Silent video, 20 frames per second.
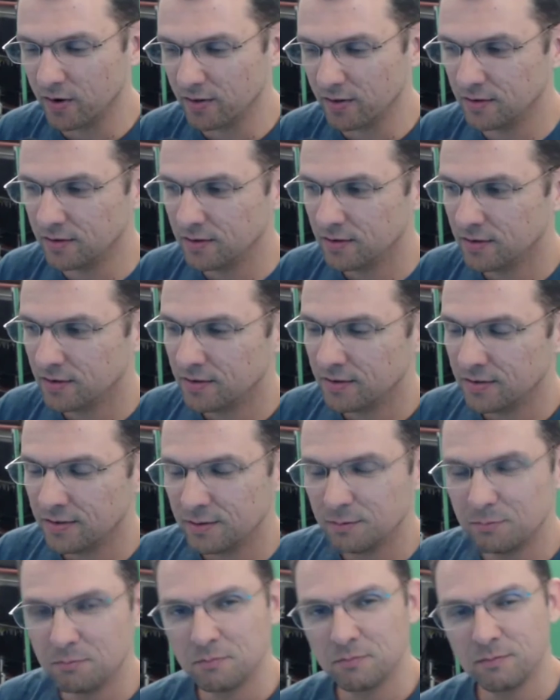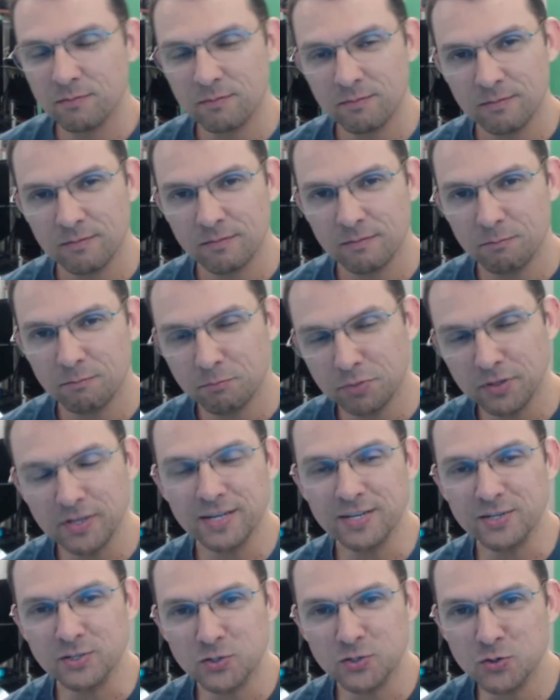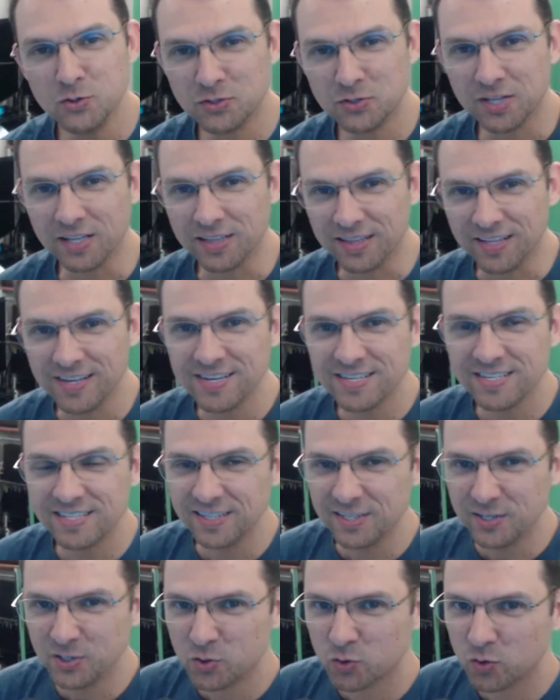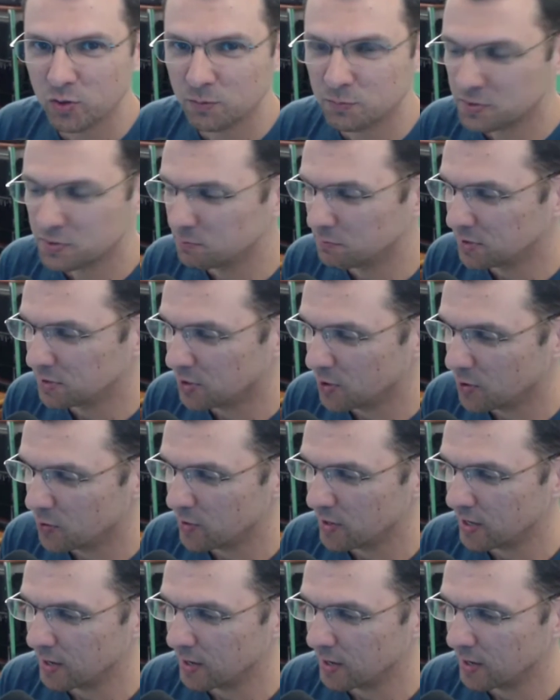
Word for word: on it, please use the links in the description below.